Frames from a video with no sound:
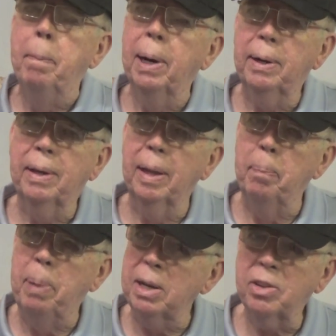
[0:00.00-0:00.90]
but to the
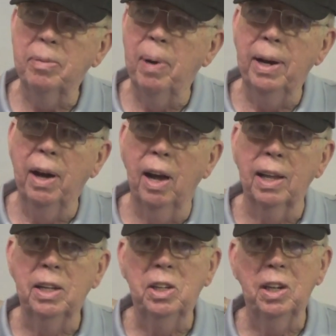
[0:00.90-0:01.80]
best of my
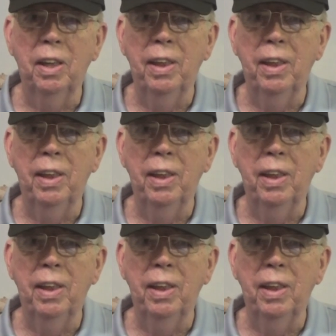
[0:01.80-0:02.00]
knowledge,